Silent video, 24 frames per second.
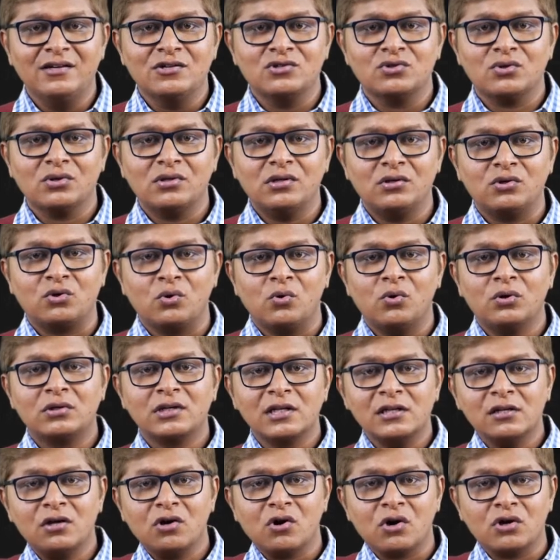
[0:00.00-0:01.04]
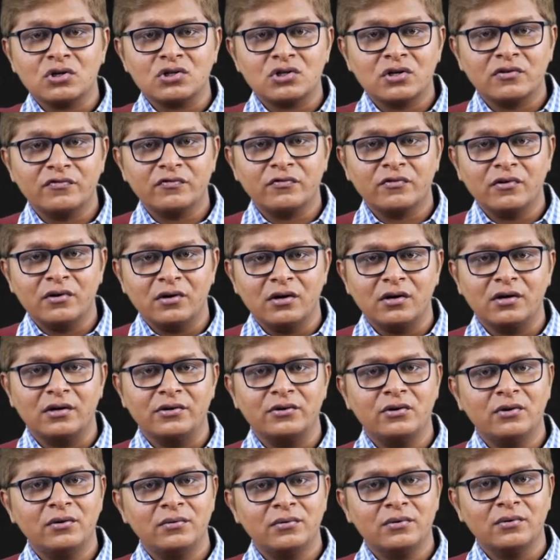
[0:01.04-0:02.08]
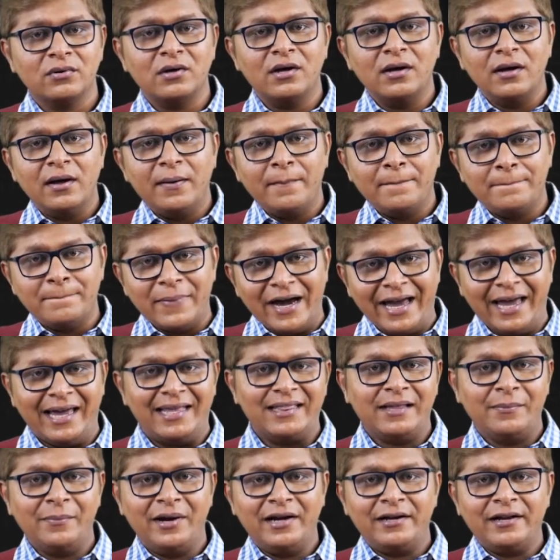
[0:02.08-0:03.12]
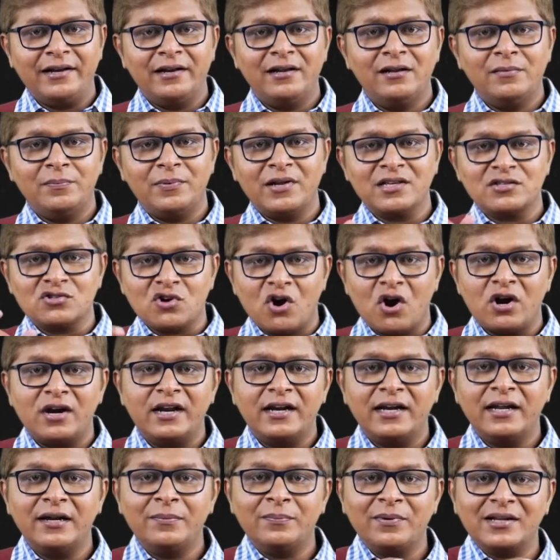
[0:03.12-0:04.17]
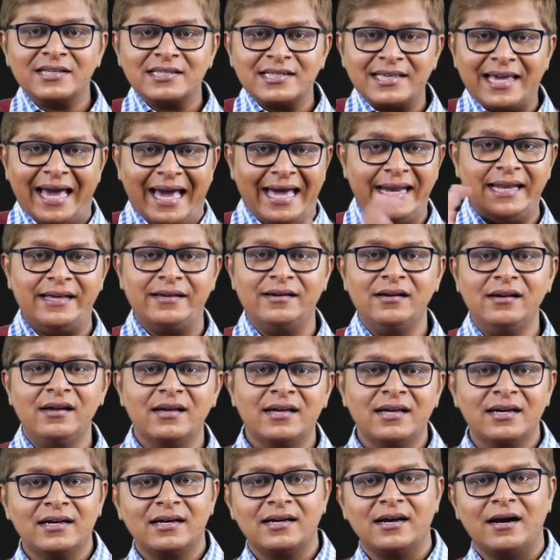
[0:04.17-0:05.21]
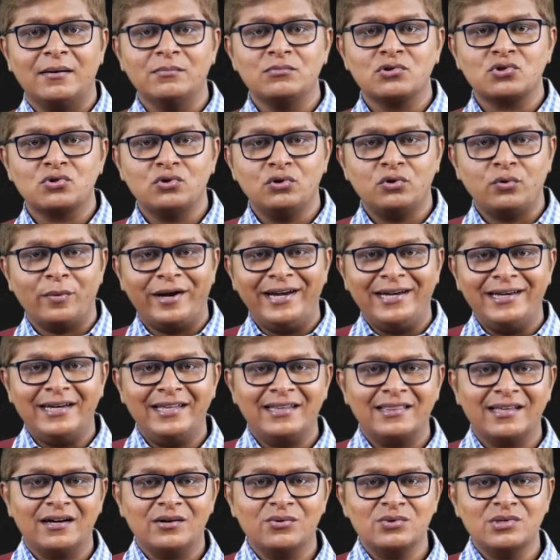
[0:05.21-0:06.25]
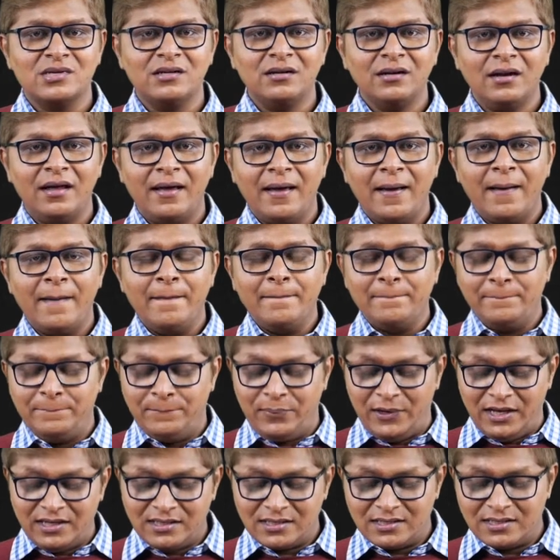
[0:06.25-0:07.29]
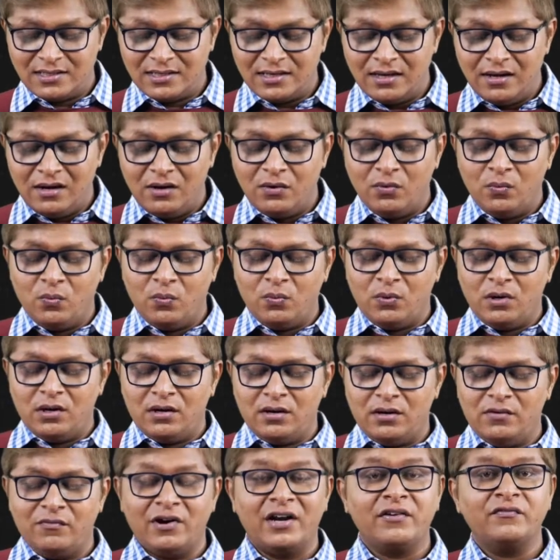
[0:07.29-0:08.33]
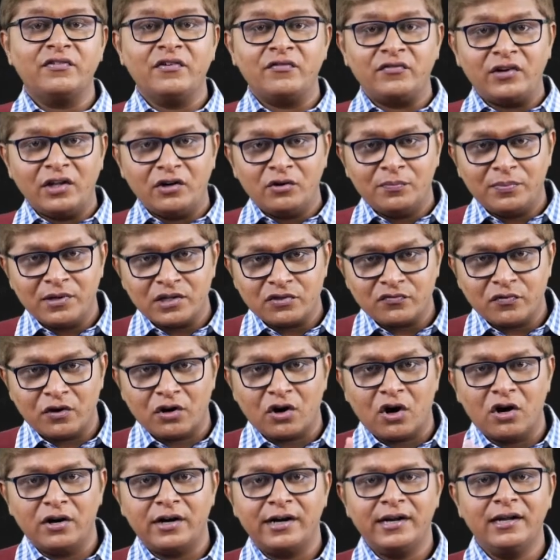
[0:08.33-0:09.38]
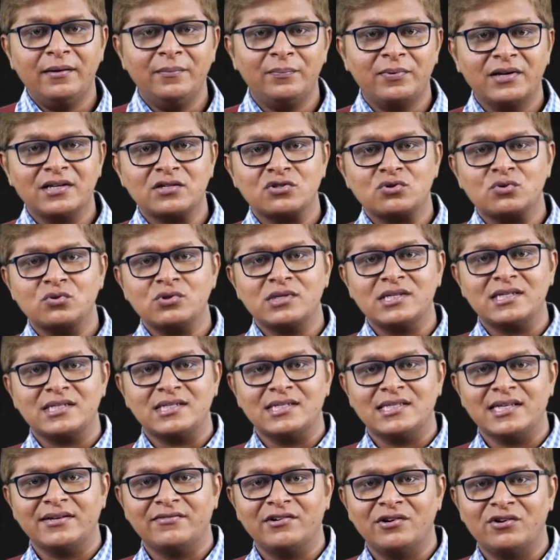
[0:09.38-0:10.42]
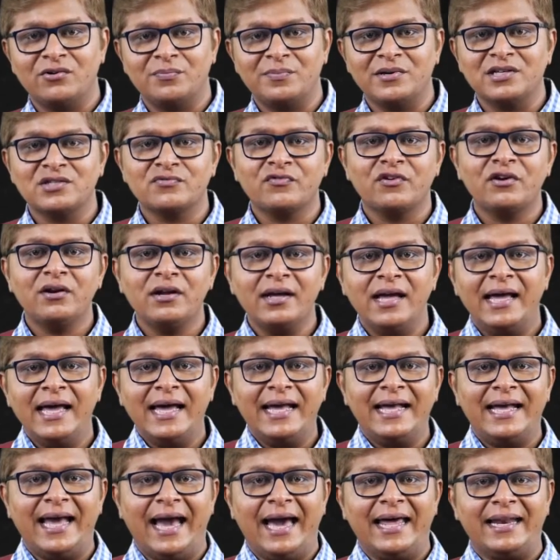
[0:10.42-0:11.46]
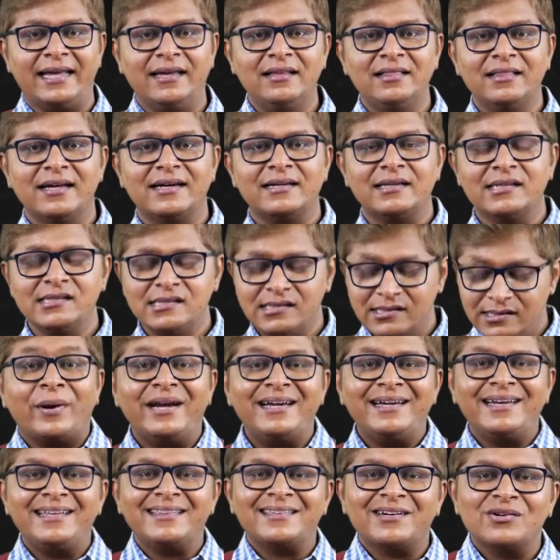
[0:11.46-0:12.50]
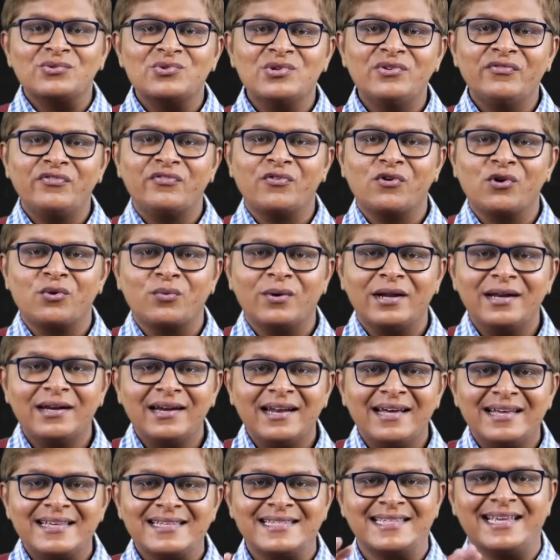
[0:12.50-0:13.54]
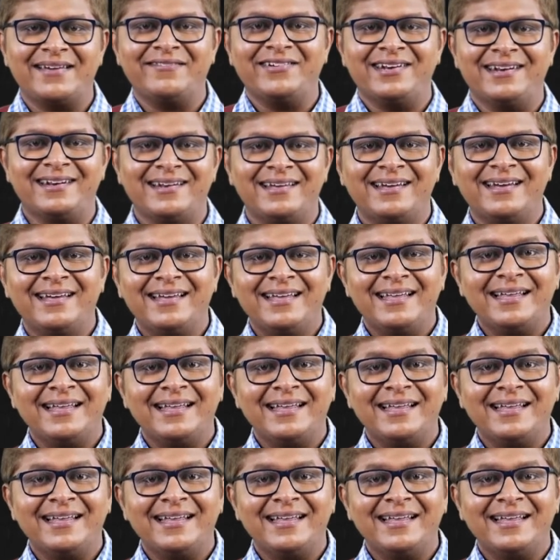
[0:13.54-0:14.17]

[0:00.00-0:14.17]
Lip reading: So the total cost of buying the material plus ordering plus carrying comes to 20,000 plus 150 rupees for ordering plus 267 rupees for carrying, that is 20,417.